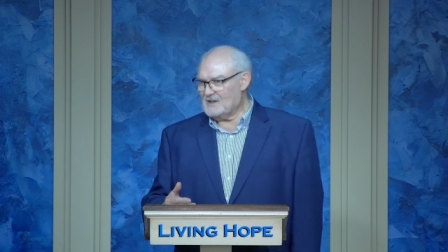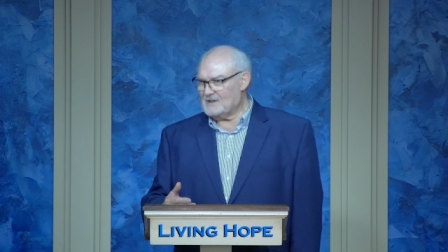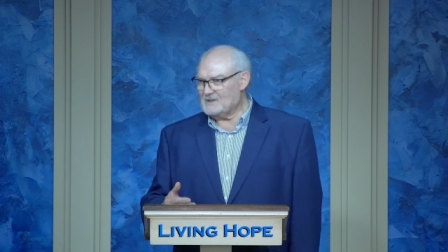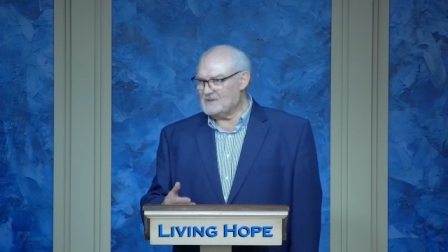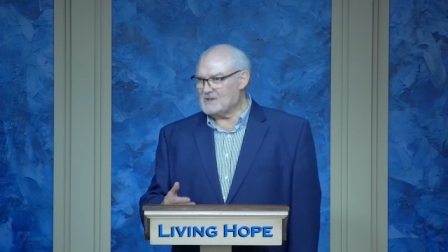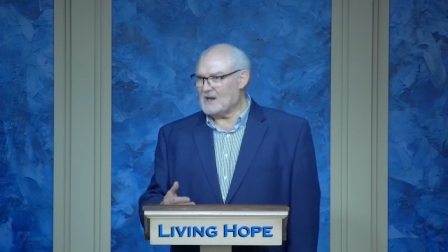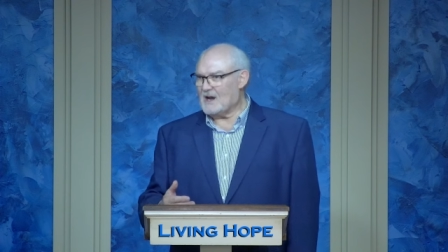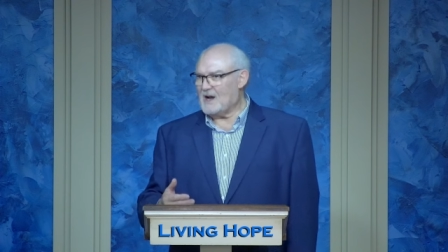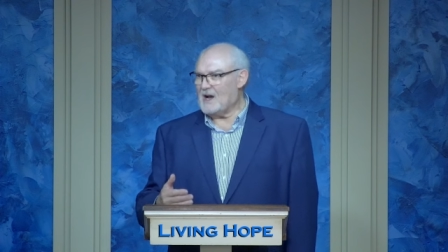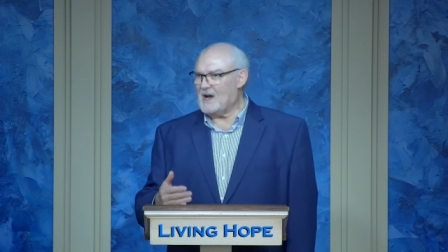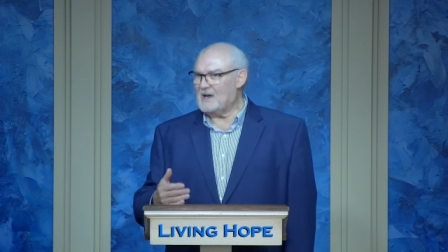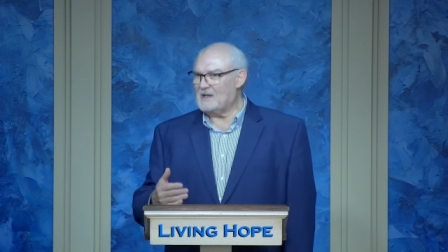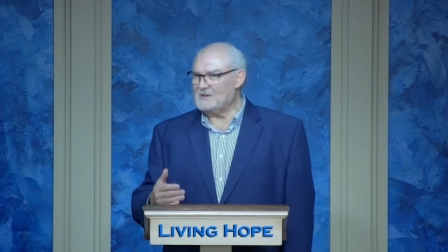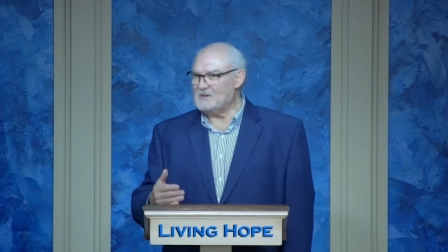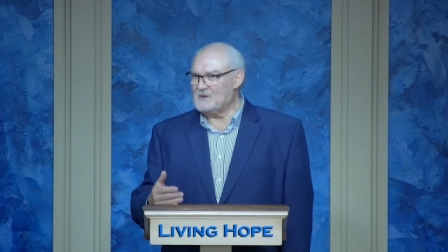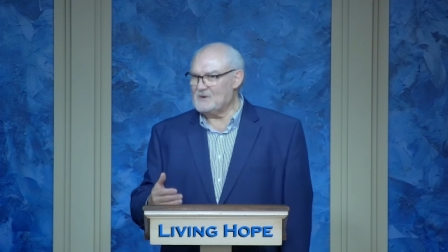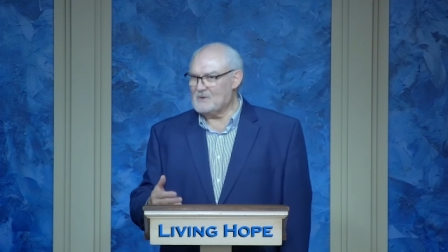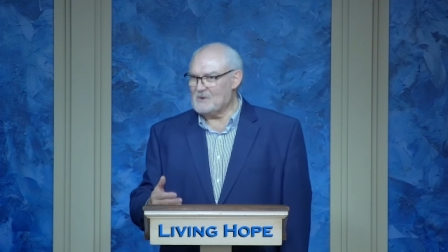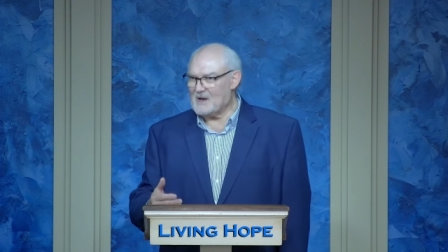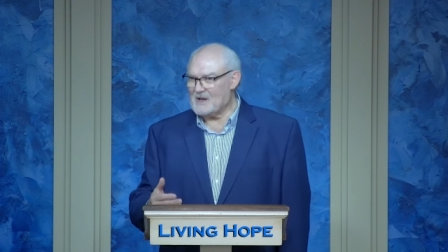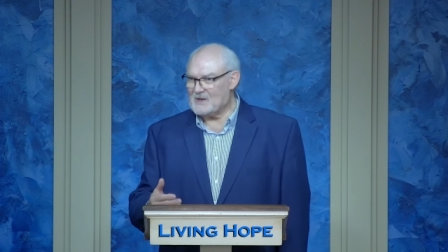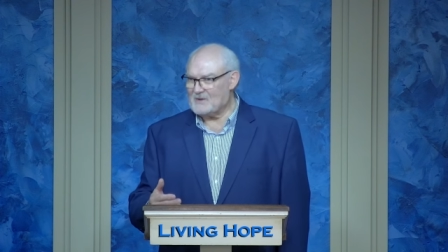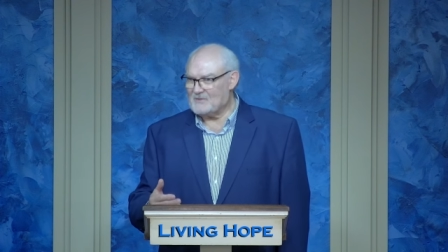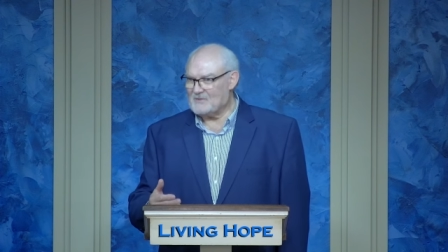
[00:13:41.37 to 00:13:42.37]
to
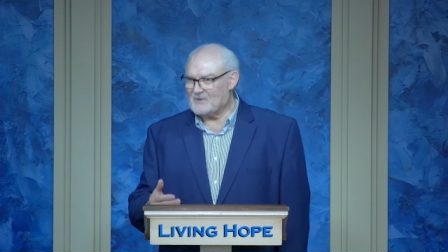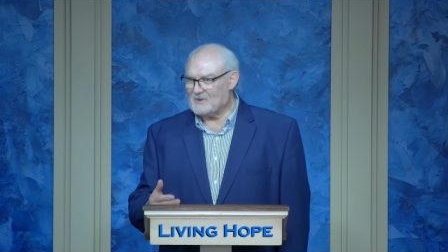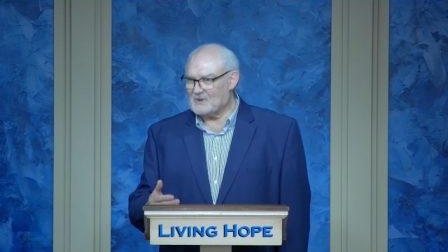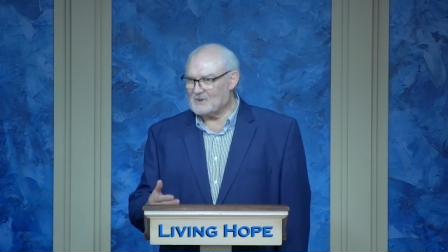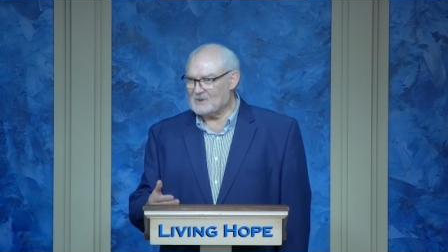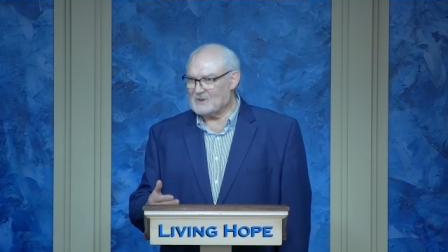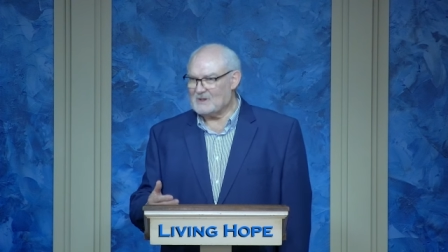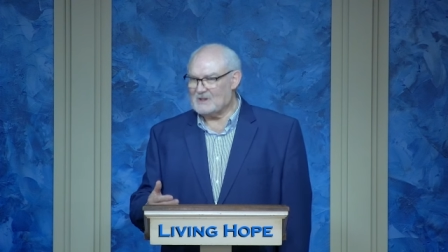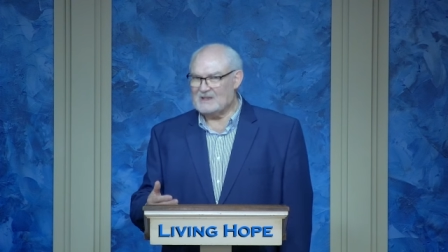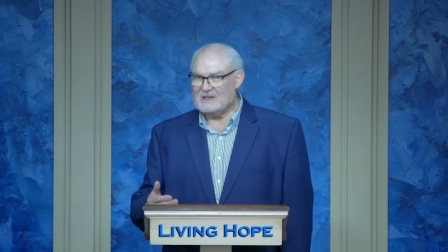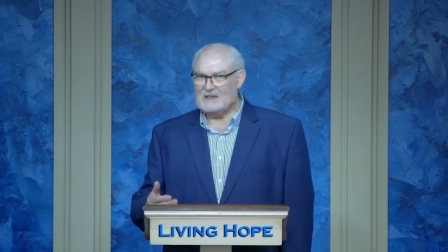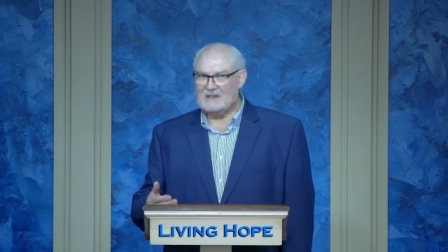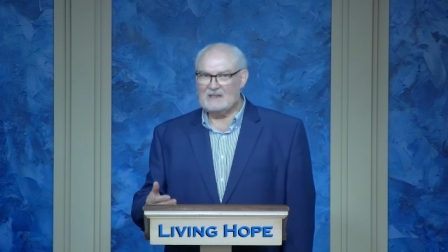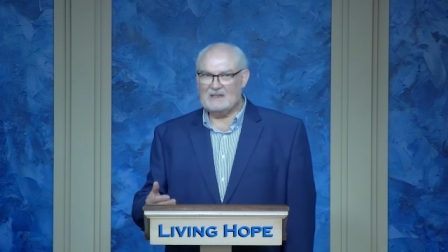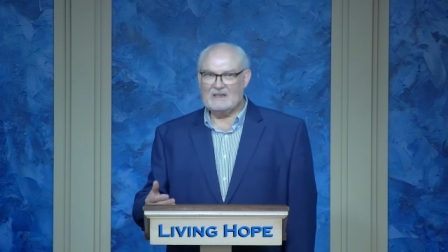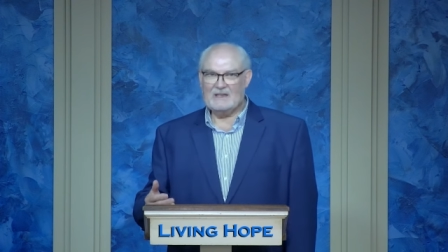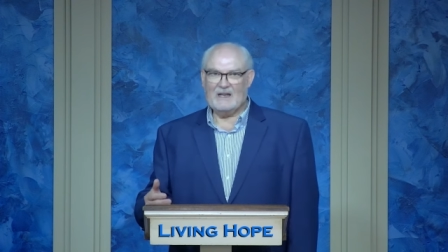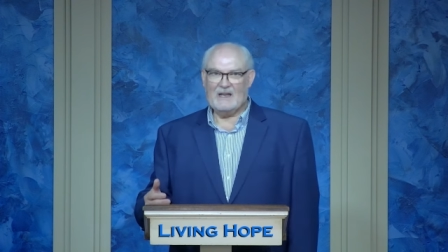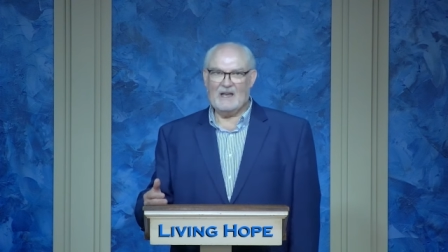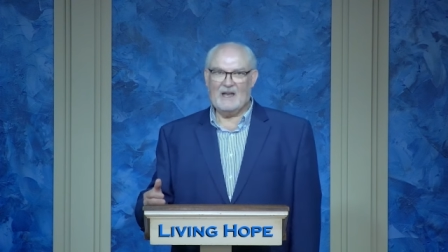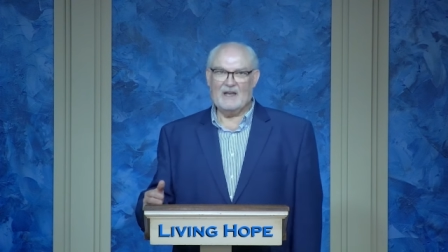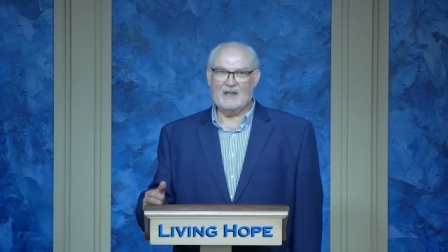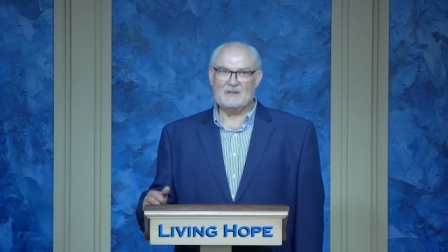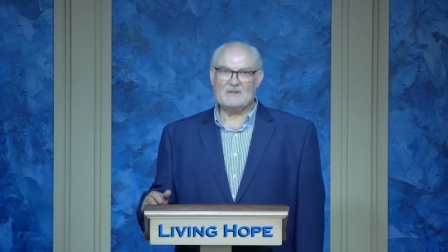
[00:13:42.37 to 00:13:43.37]
ungrateful
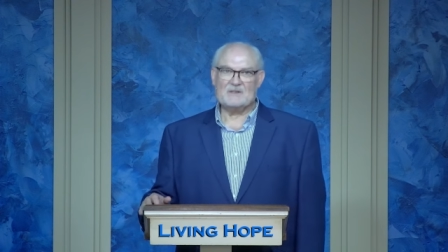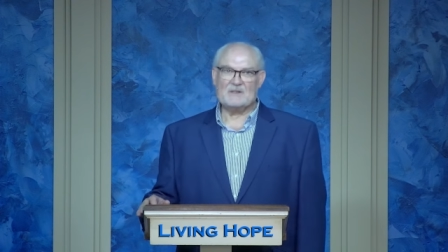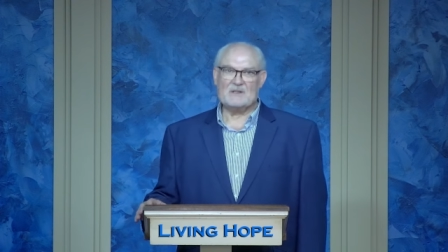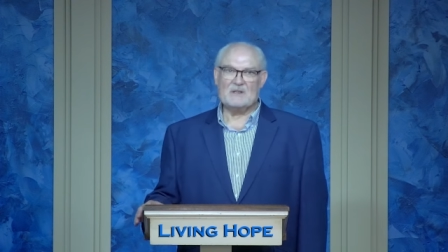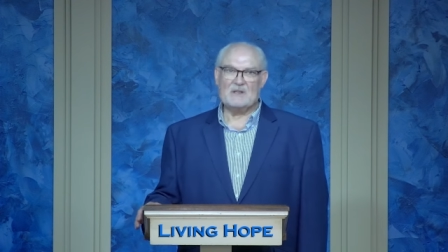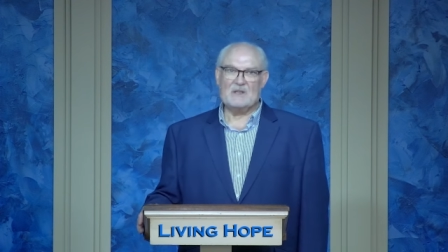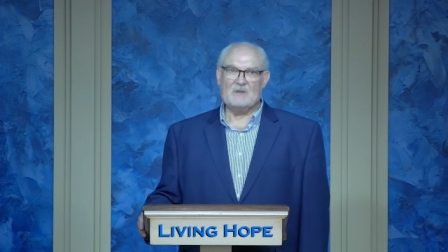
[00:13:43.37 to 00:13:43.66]
and to